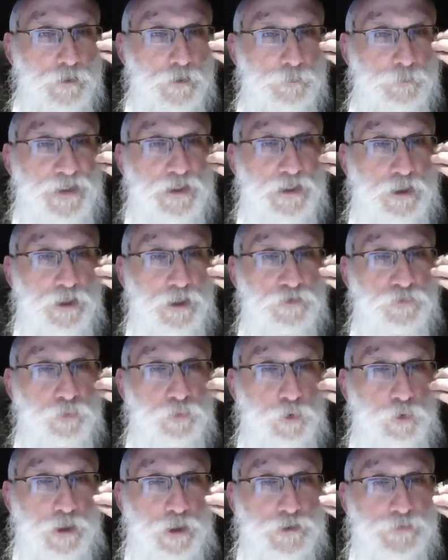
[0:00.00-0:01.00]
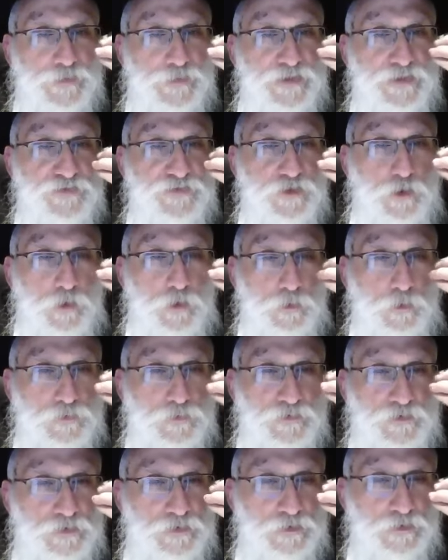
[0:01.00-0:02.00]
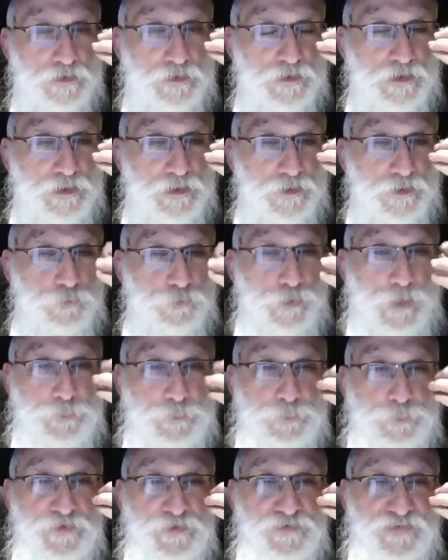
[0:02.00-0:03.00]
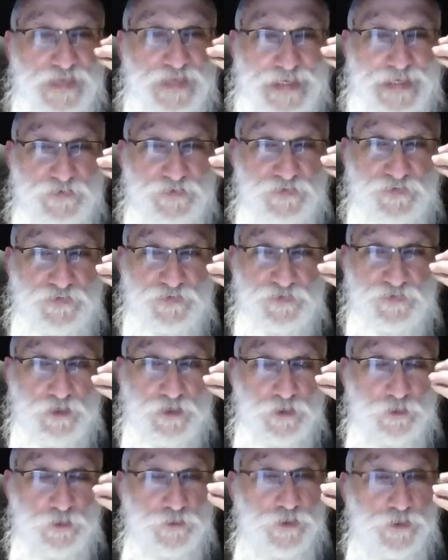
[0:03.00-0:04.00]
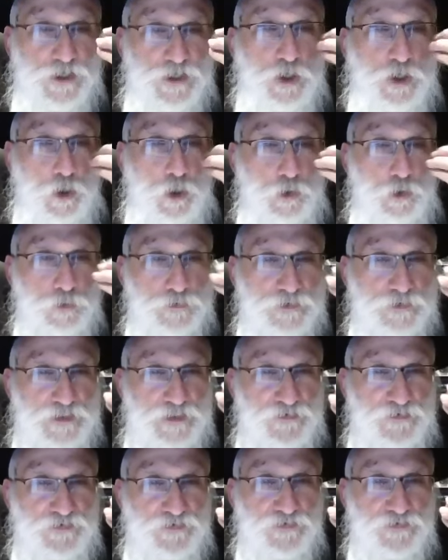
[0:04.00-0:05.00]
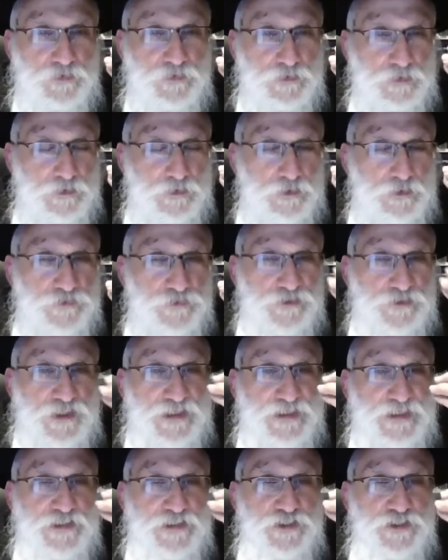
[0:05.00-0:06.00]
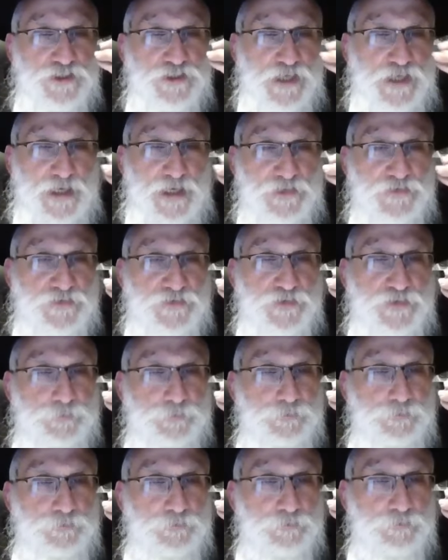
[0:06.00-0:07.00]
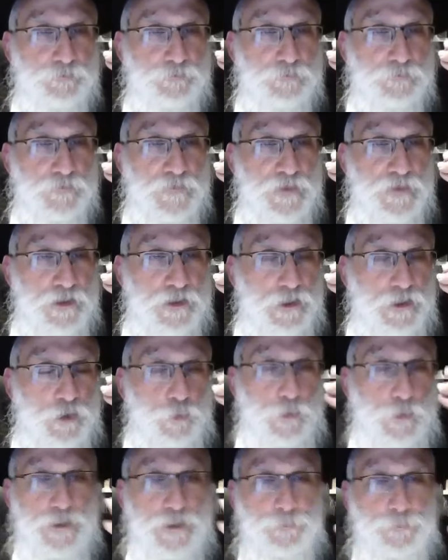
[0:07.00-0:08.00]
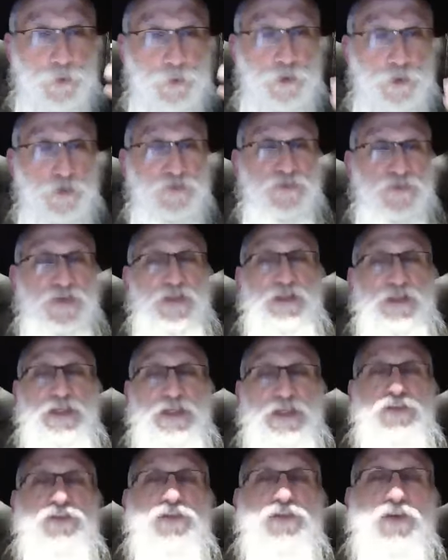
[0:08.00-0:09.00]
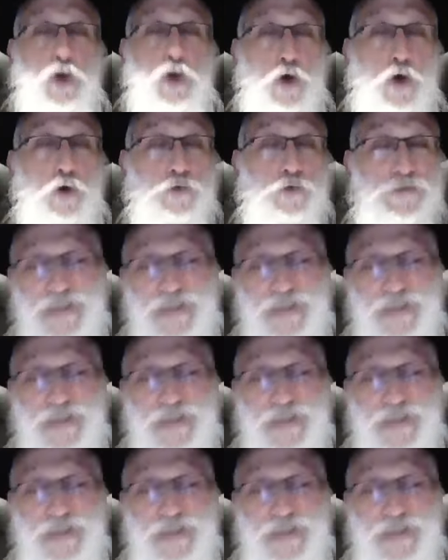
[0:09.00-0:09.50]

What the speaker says: Because water is cold, represents the coldness to Yiddishkeit. When a person is cold,